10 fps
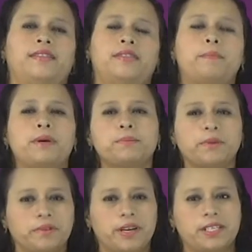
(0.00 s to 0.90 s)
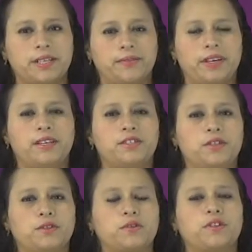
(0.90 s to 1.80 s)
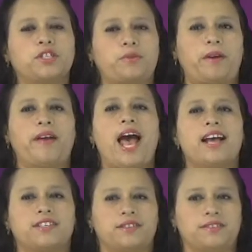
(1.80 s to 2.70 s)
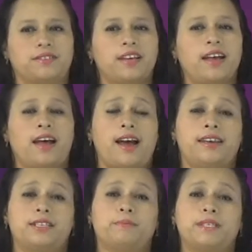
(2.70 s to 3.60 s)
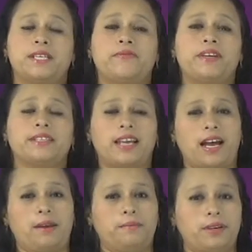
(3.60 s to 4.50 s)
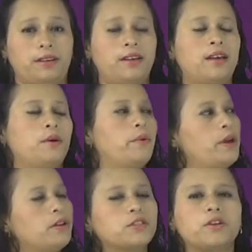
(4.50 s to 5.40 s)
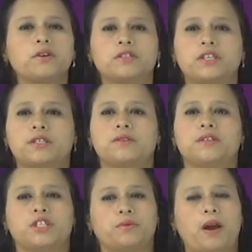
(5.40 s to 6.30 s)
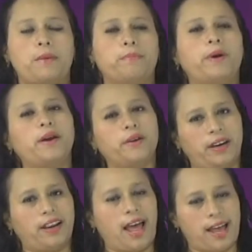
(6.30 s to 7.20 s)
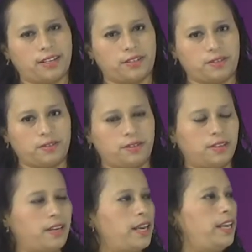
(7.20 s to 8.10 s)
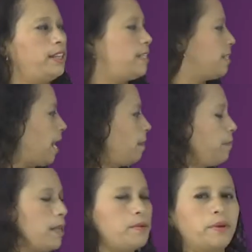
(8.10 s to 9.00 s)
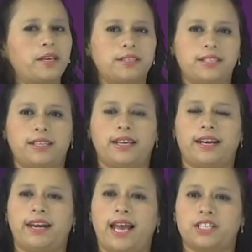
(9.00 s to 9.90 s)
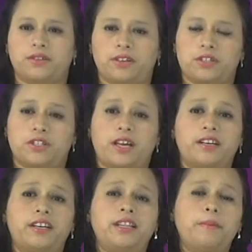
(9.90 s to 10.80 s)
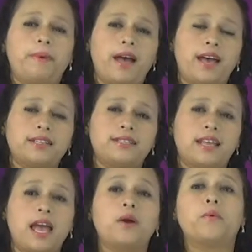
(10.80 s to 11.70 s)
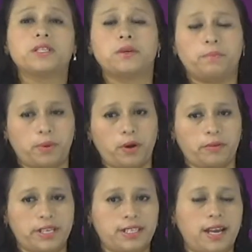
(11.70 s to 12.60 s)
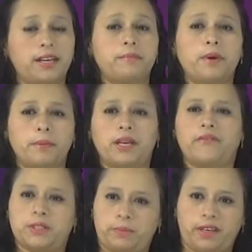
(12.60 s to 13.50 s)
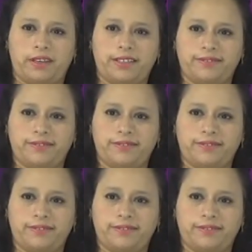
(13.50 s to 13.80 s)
The past progressive is used to describe actions at a specific time. We also use it to describe parallel actions. In this timeline, we can see that an action started in the past and was in progress at the moment of speaking.